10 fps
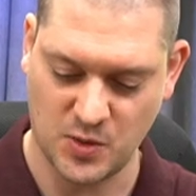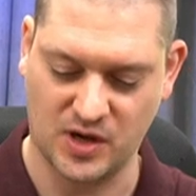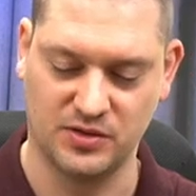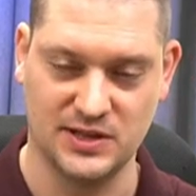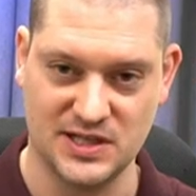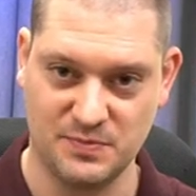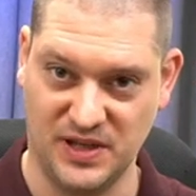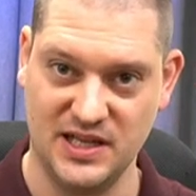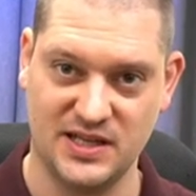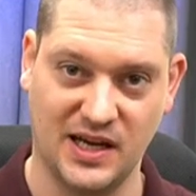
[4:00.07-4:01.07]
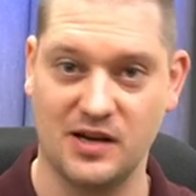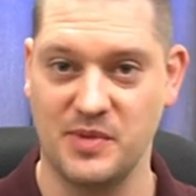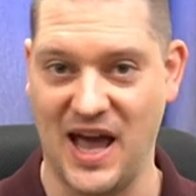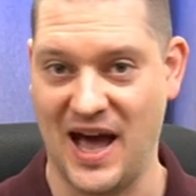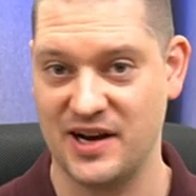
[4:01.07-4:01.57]
quick release plate that can
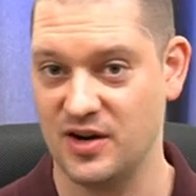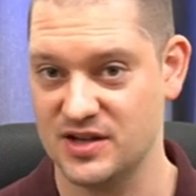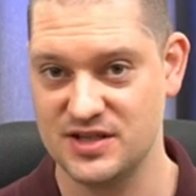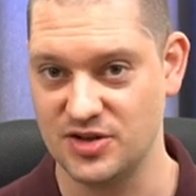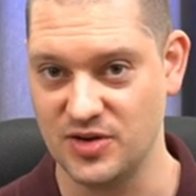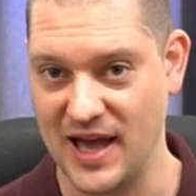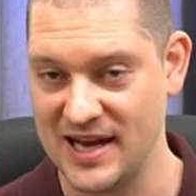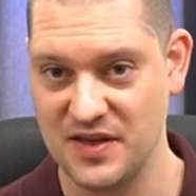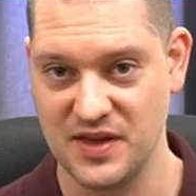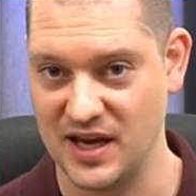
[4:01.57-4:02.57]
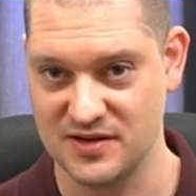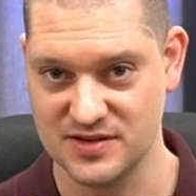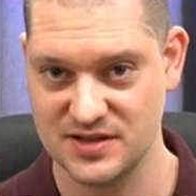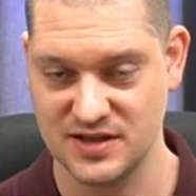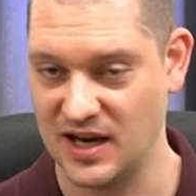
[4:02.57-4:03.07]
be added onto anything
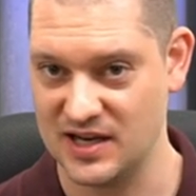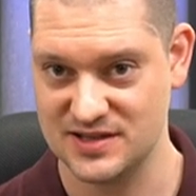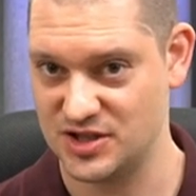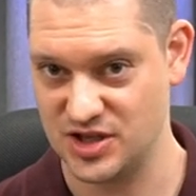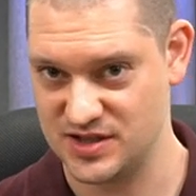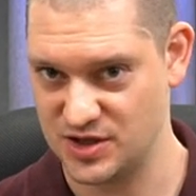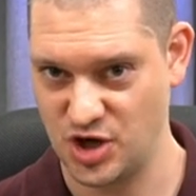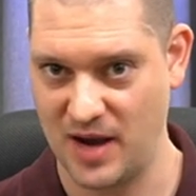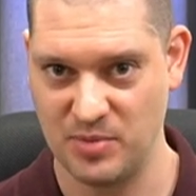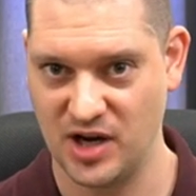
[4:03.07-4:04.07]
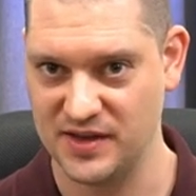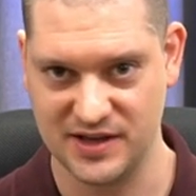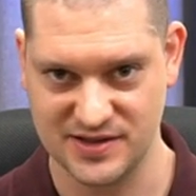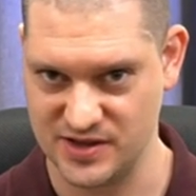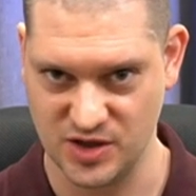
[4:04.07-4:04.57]
else, uh, such as a tripod that
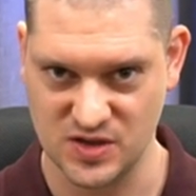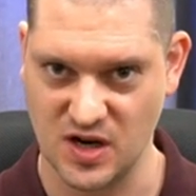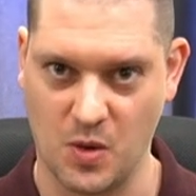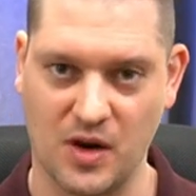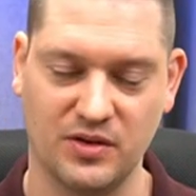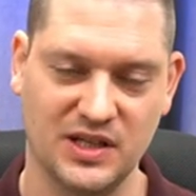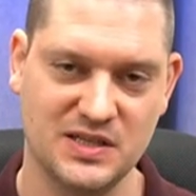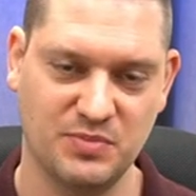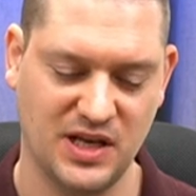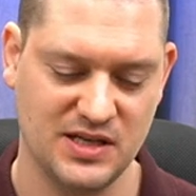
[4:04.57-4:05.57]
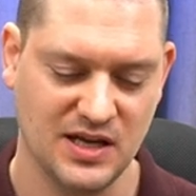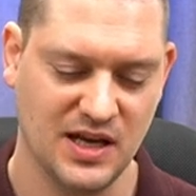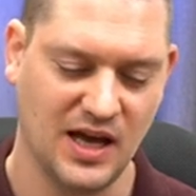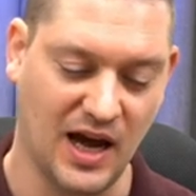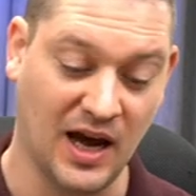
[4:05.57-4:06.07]
doesn't use their quick release plate.
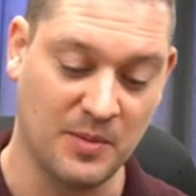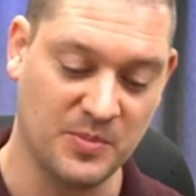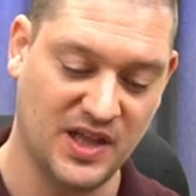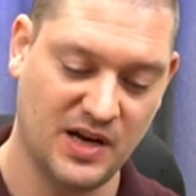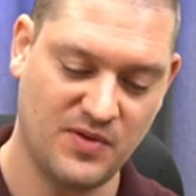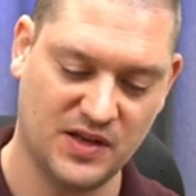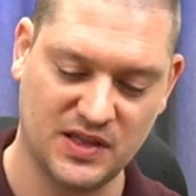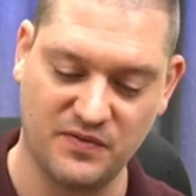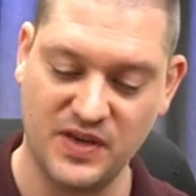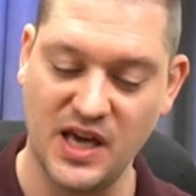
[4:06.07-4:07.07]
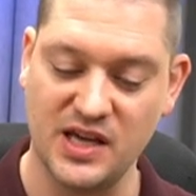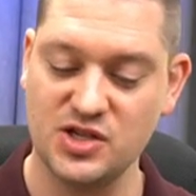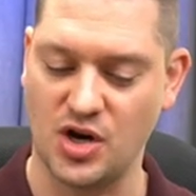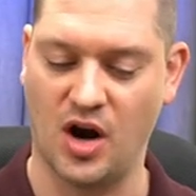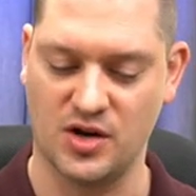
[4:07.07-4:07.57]
Um, then I've got the
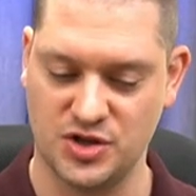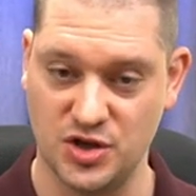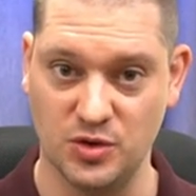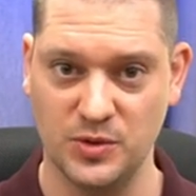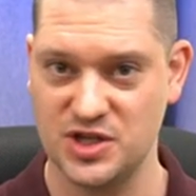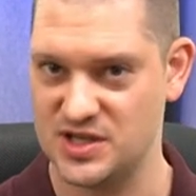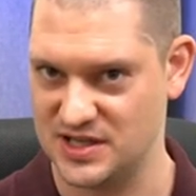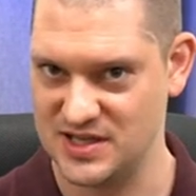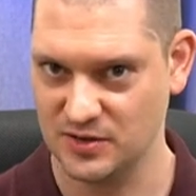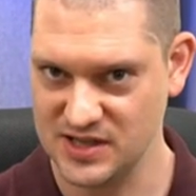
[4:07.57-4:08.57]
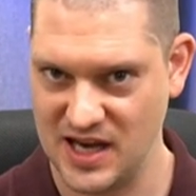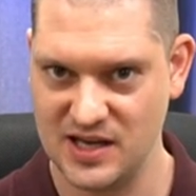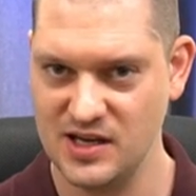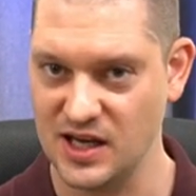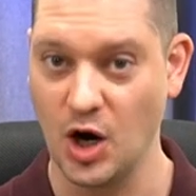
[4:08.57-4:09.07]
VHR2, which is a tilt
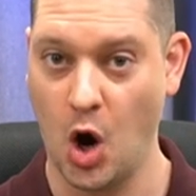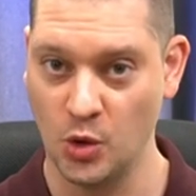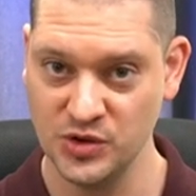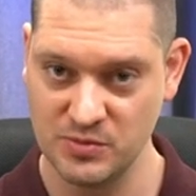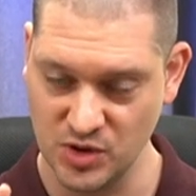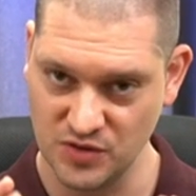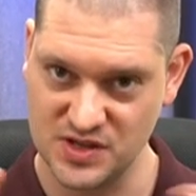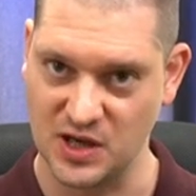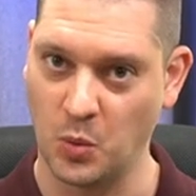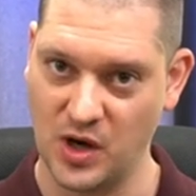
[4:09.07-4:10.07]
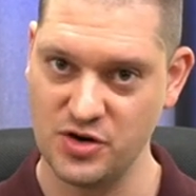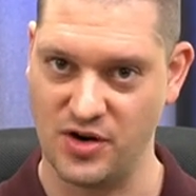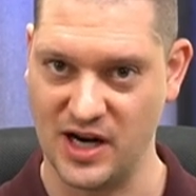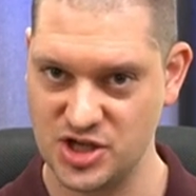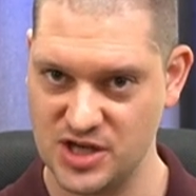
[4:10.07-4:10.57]
head. It only moves in one
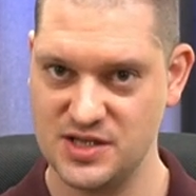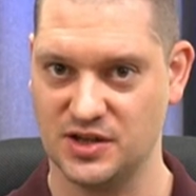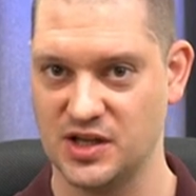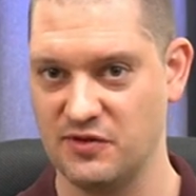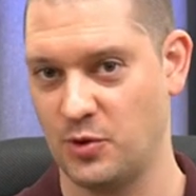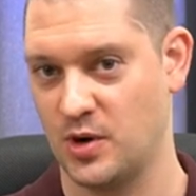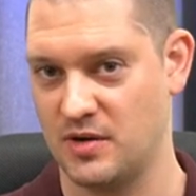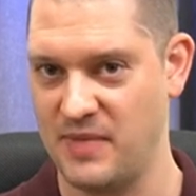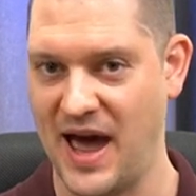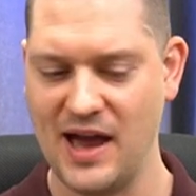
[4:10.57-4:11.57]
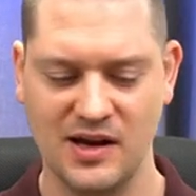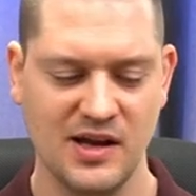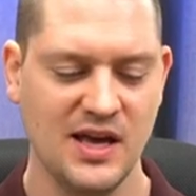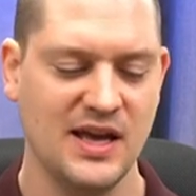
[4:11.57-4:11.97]
direction, tilting forward and back.